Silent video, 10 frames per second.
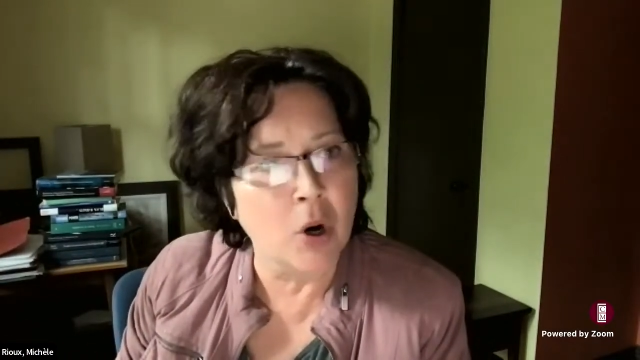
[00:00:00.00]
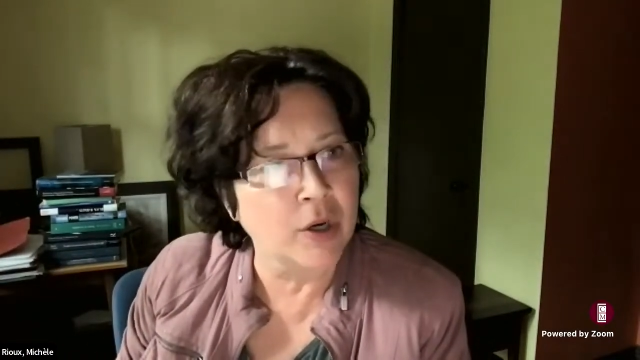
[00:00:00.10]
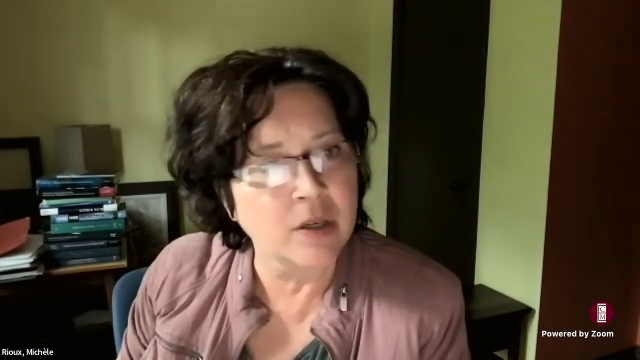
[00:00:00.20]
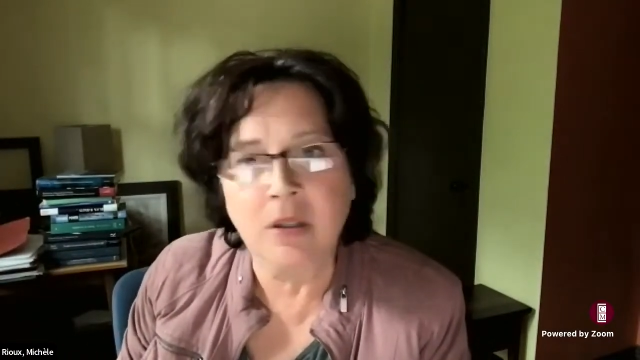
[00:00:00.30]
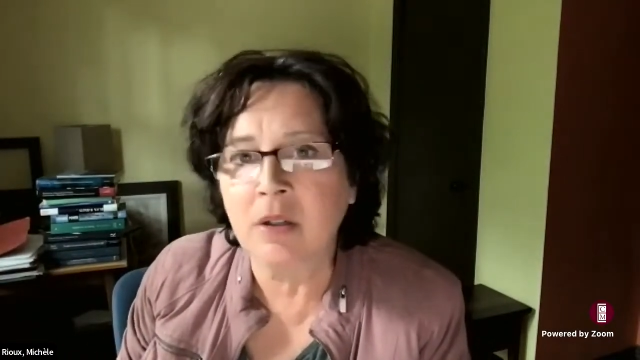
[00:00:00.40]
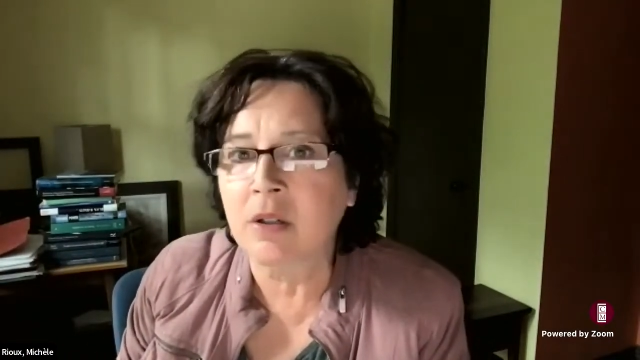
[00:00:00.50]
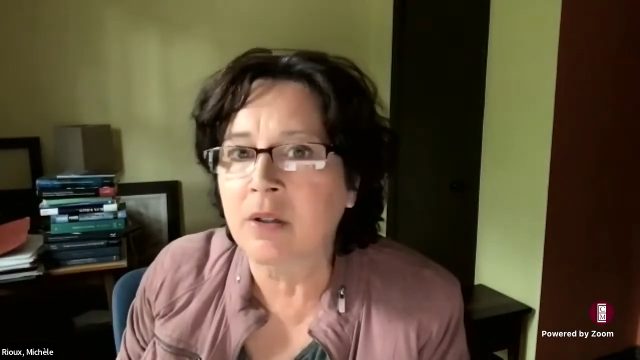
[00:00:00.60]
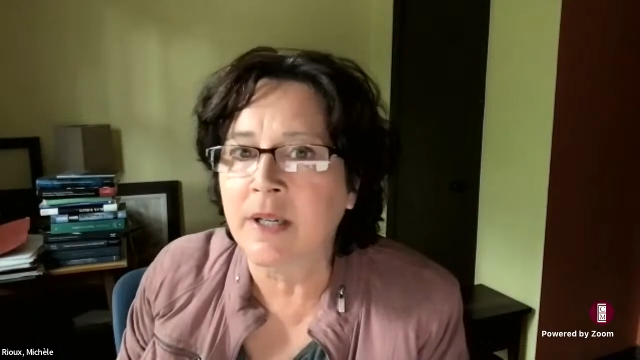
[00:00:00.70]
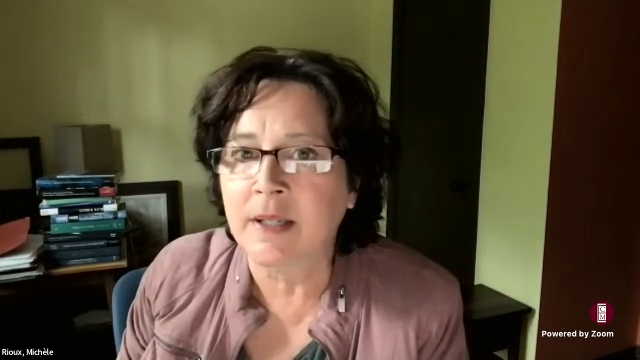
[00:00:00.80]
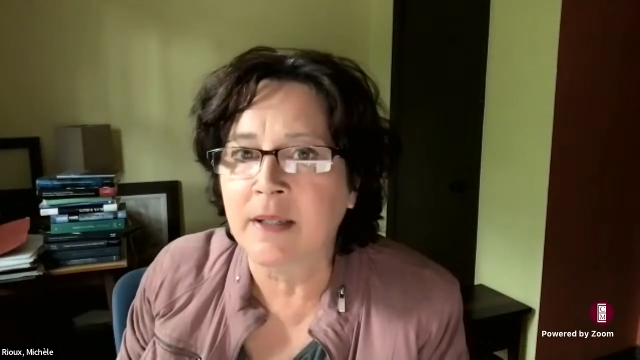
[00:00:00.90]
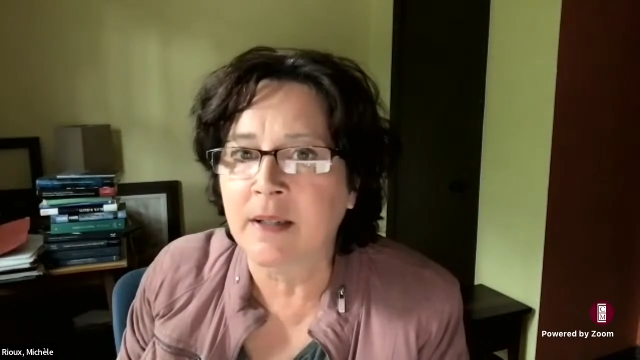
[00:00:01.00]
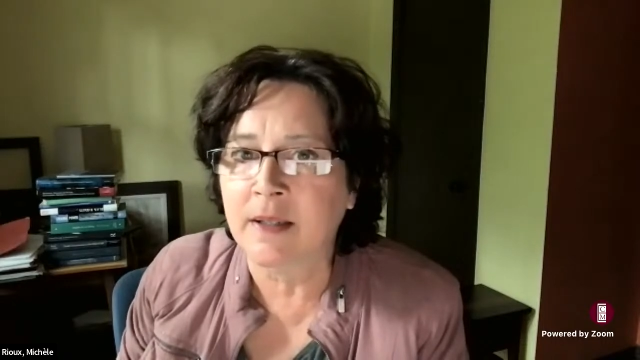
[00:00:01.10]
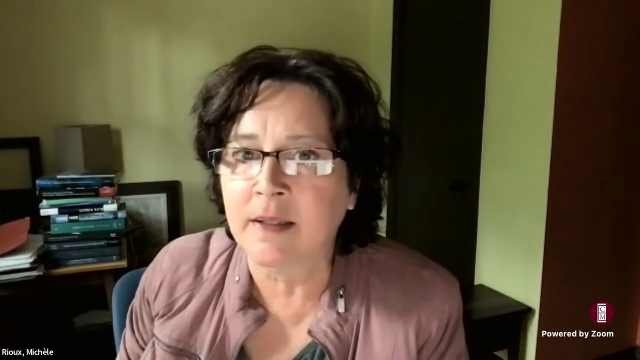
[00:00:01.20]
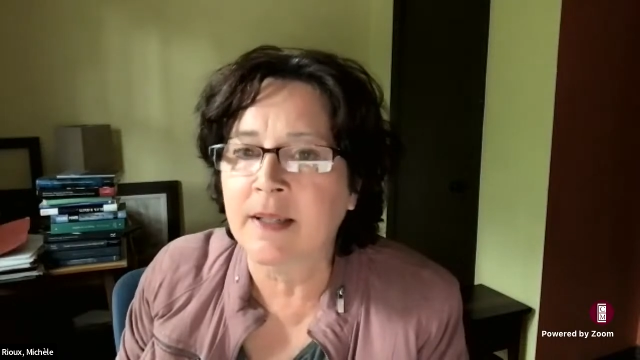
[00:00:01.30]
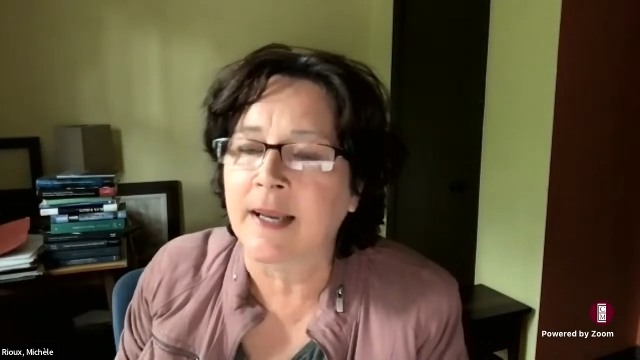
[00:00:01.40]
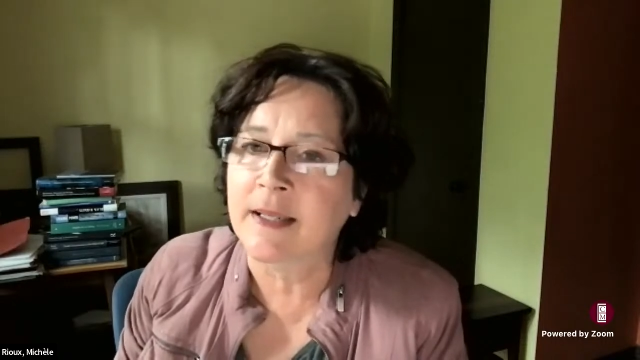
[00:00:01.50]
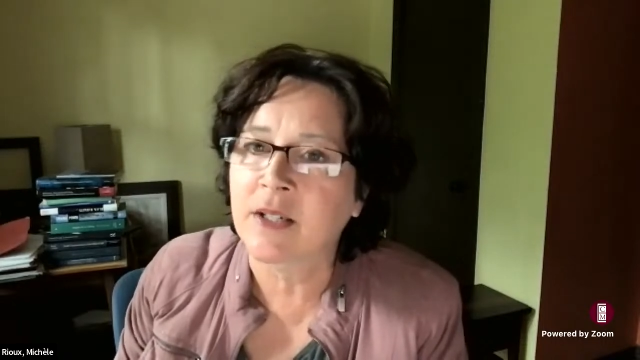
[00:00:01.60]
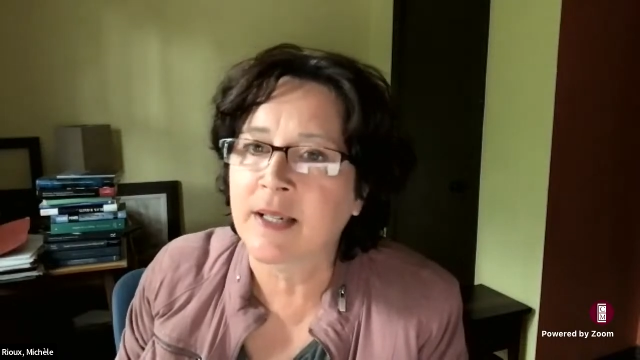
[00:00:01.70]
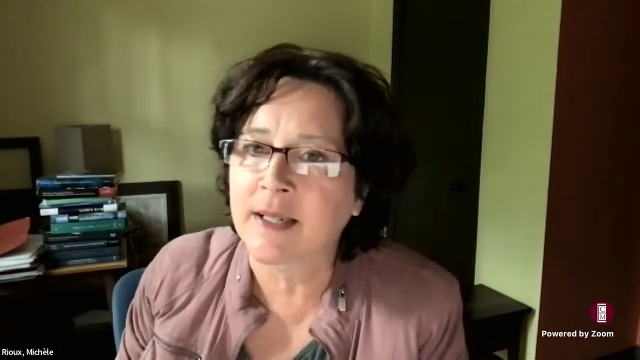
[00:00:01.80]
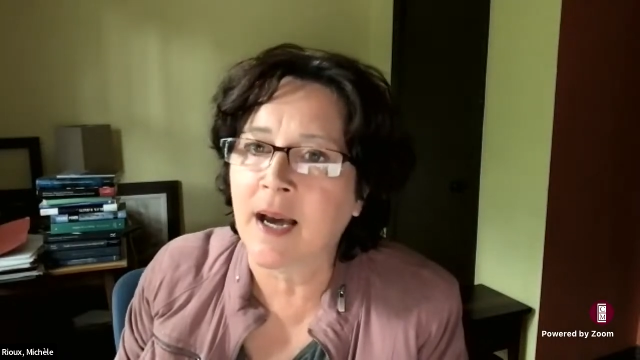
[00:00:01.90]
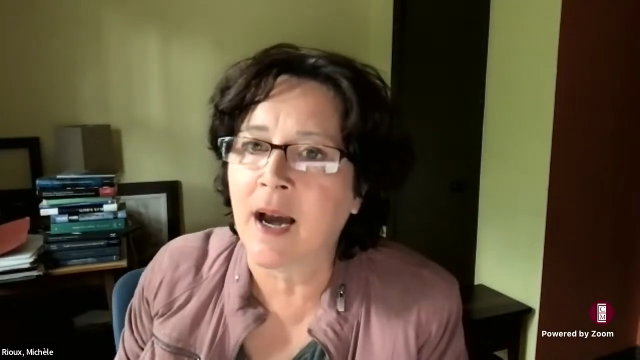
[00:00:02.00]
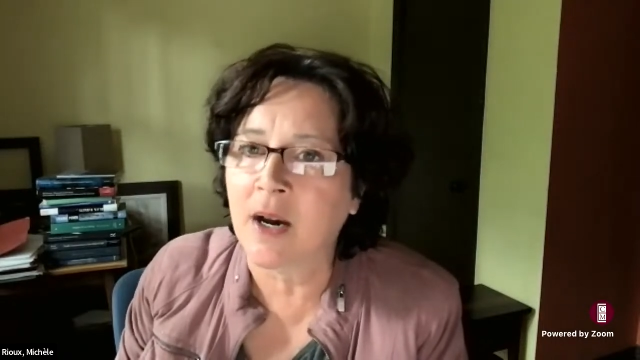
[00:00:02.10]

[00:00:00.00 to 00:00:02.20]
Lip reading: partner in getting the data